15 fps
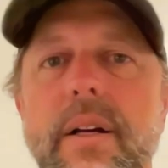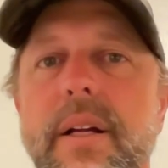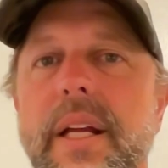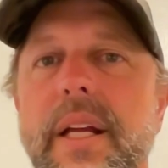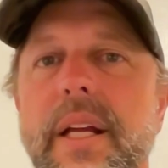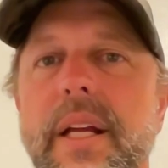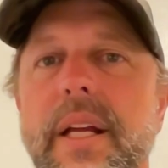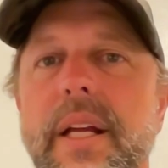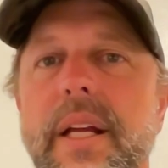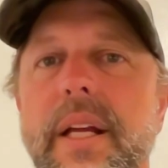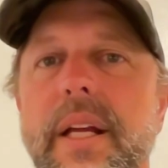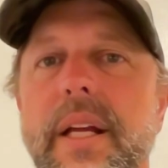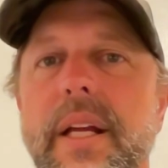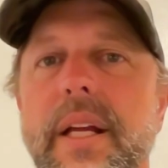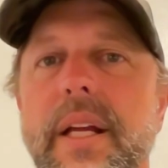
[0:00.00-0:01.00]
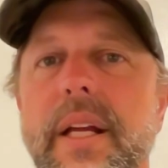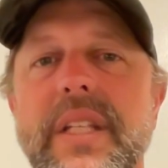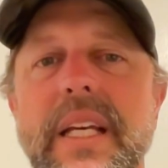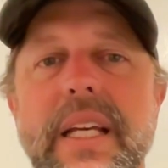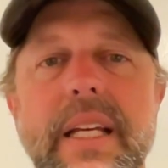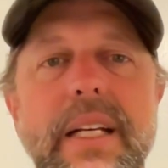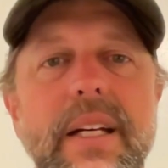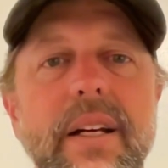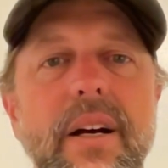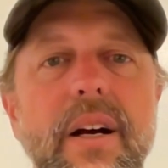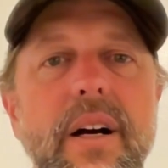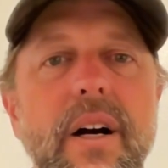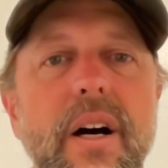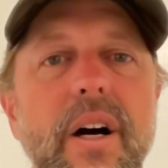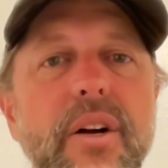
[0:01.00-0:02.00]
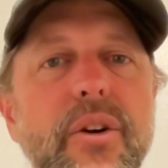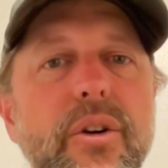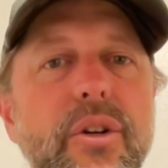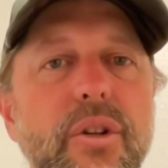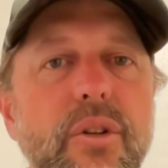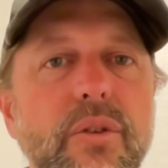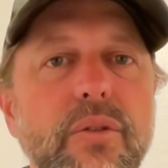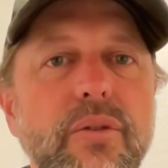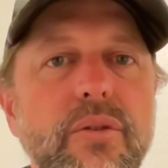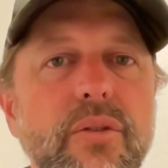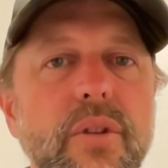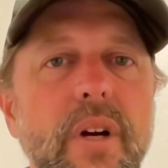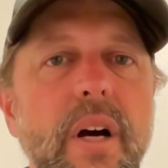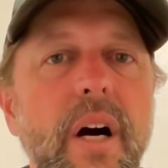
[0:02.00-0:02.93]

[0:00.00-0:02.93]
It remains pristine, underused,